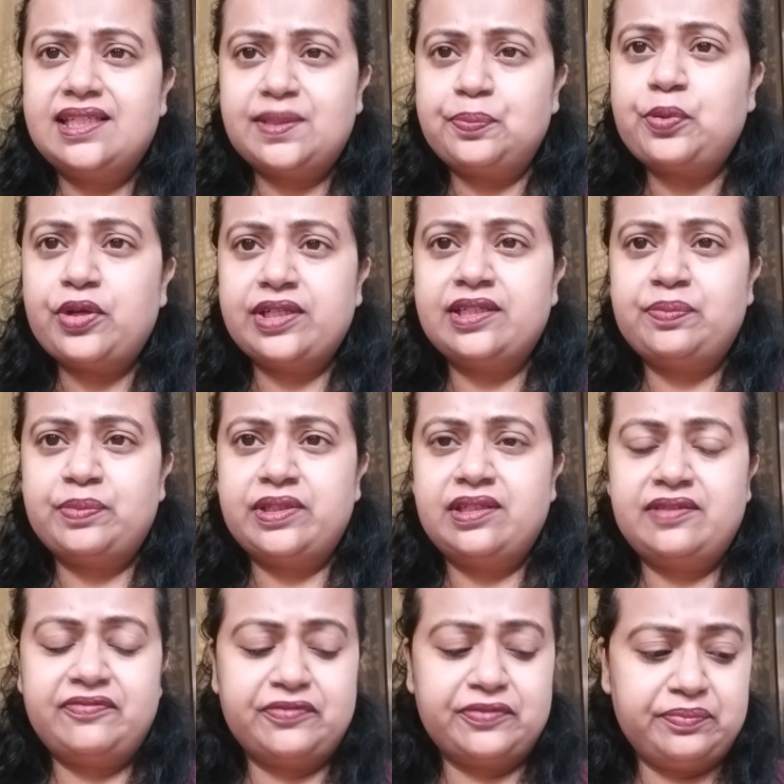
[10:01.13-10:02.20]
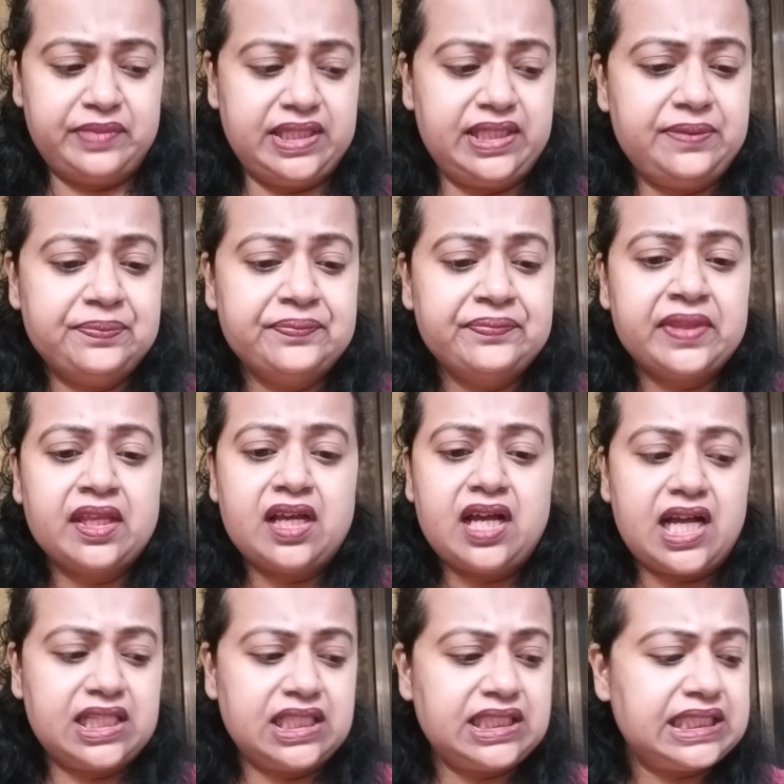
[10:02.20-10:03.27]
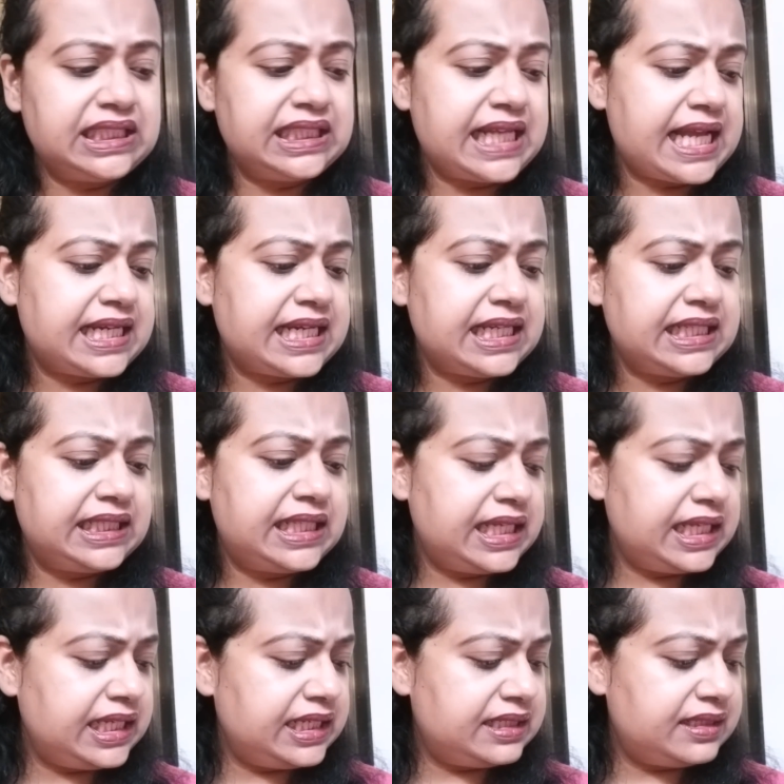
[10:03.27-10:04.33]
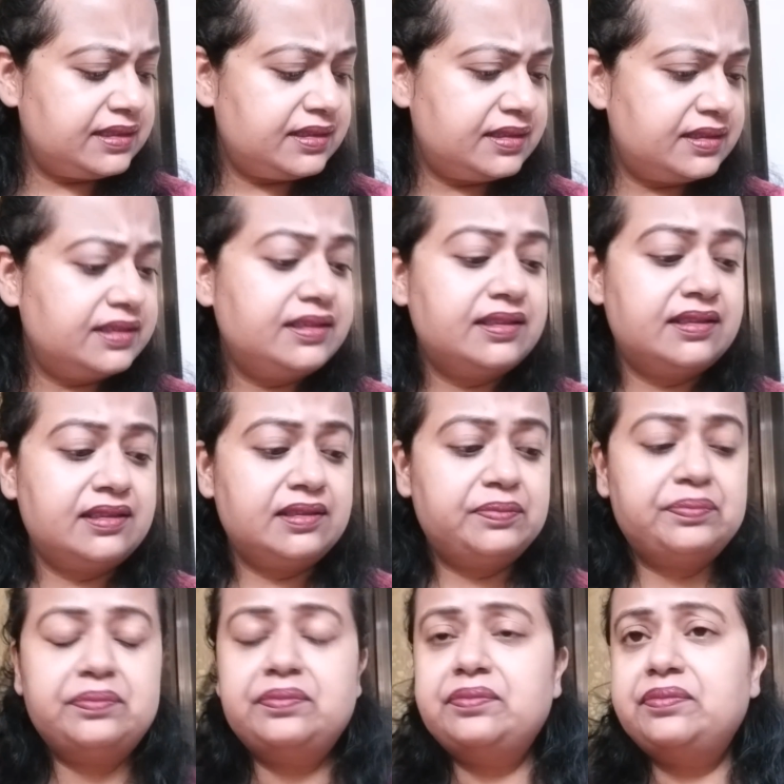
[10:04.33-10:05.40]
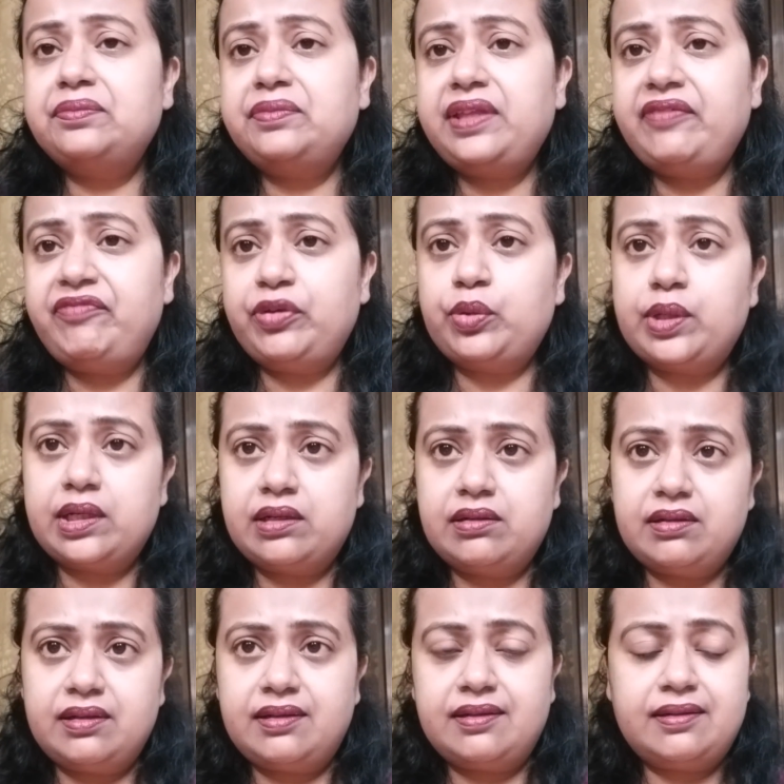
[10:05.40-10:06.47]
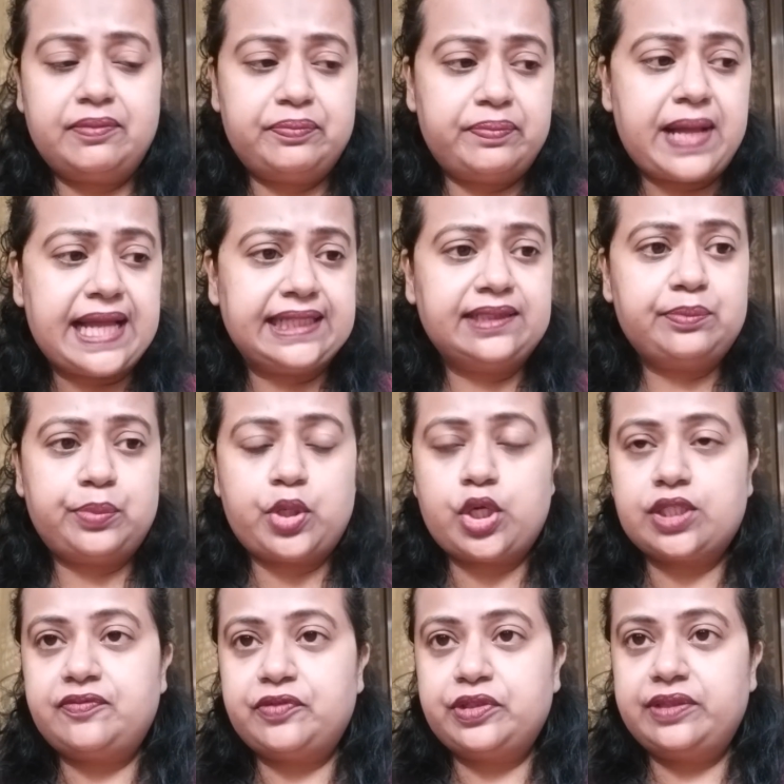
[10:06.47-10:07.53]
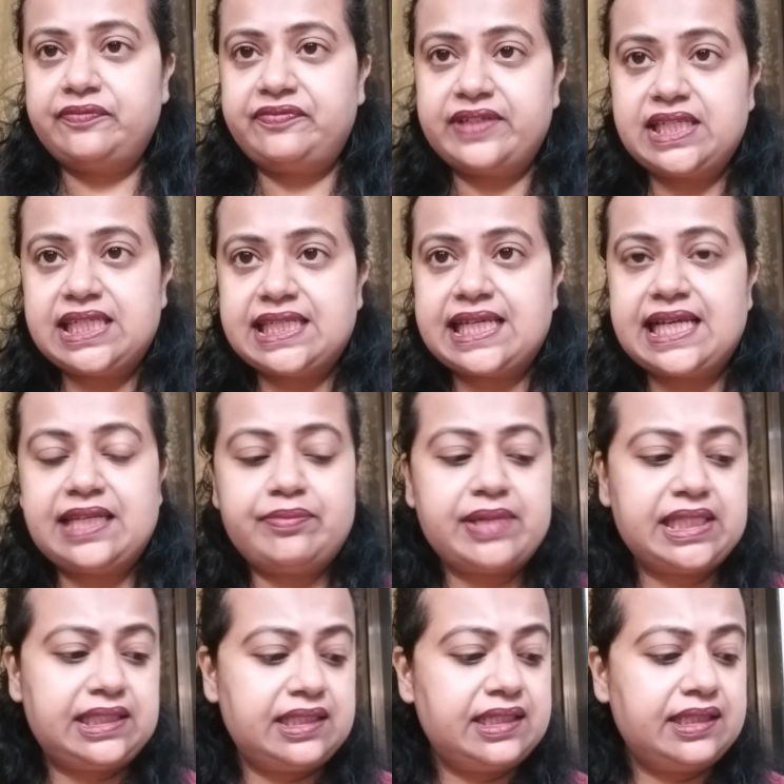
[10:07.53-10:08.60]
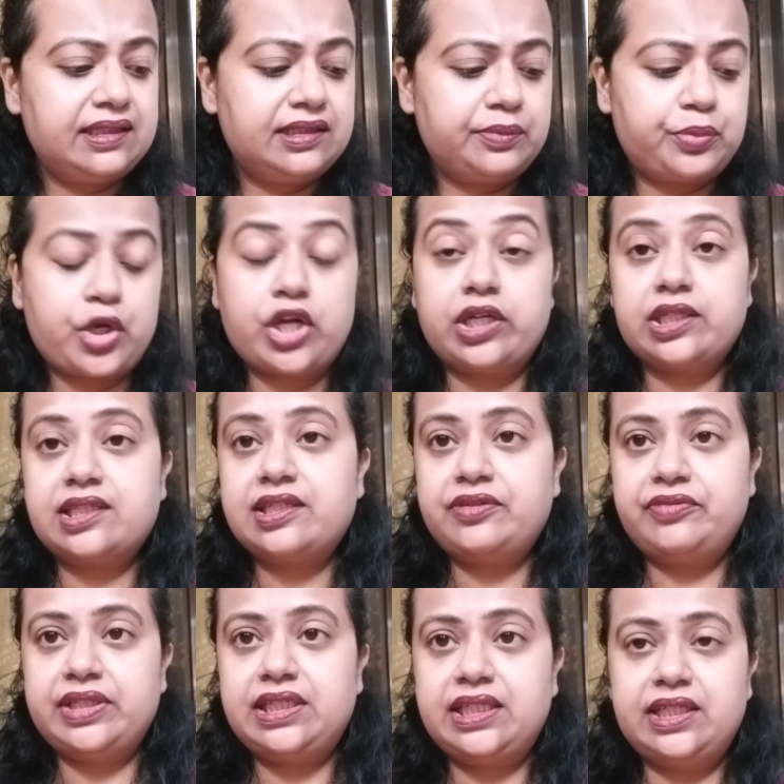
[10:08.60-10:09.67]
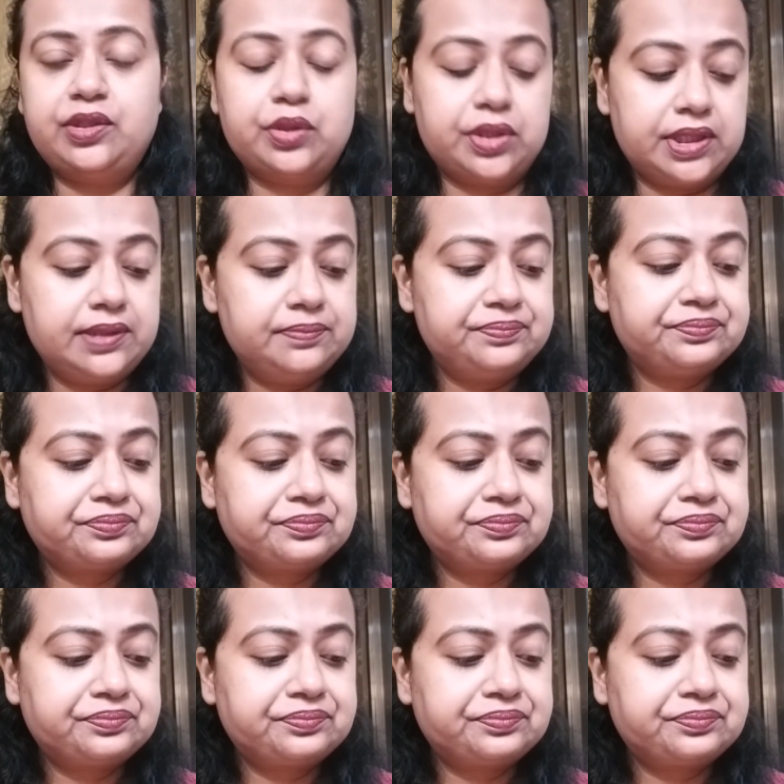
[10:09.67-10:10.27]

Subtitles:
disappointment for me. Other than that, I think if you're buying the box for the first time, I think the products are really good,